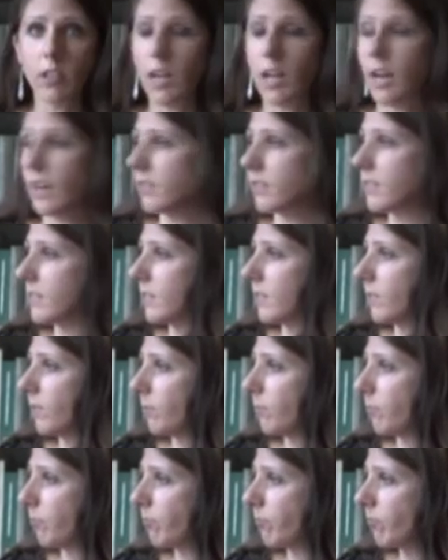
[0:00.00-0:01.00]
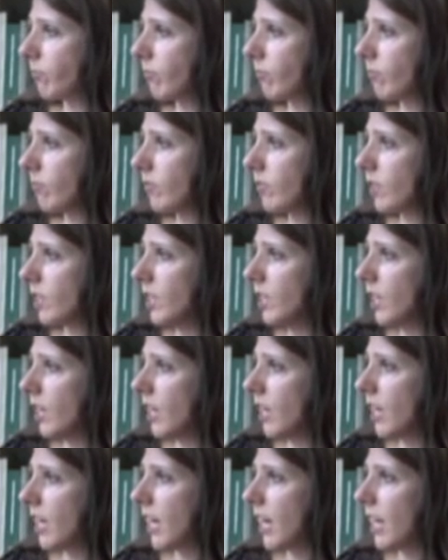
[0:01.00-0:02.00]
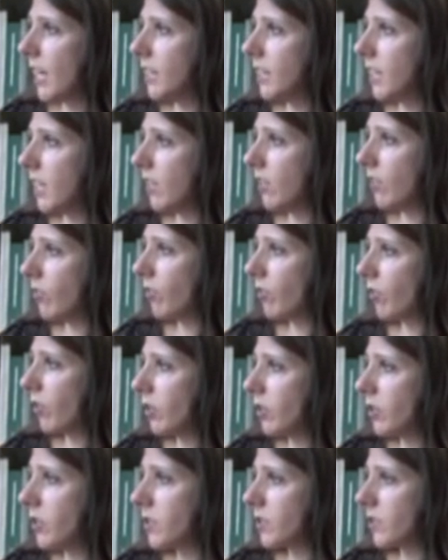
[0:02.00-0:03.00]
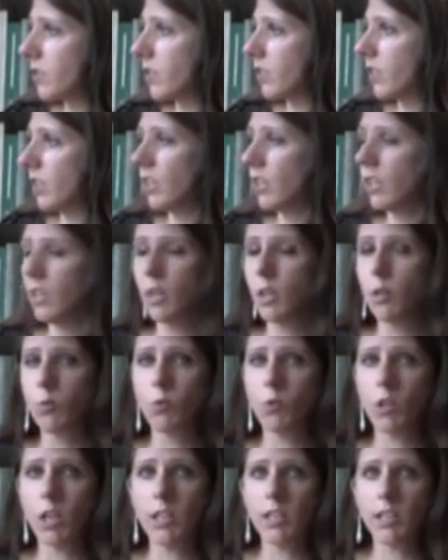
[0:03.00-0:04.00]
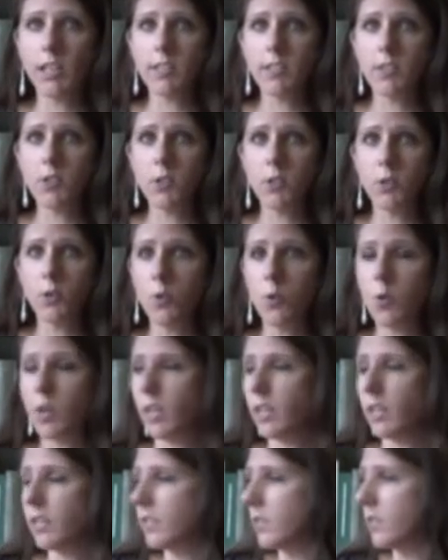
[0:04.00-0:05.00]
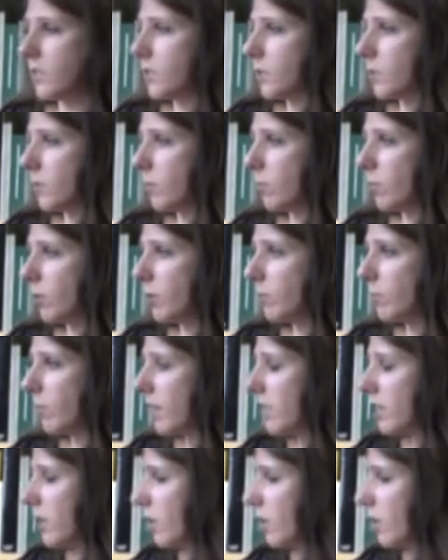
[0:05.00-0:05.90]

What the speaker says: glass. And then first, what I like to do is bring my